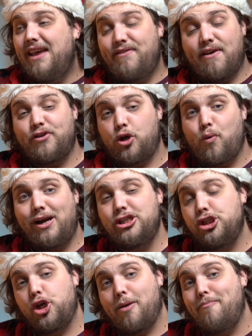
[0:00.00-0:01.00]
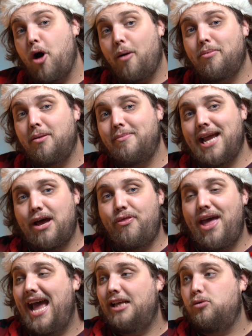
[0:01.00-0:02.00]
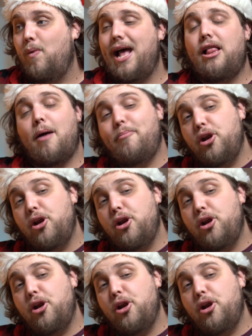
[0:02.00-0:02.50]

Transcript: If you have any questions, you can pop them down there as well.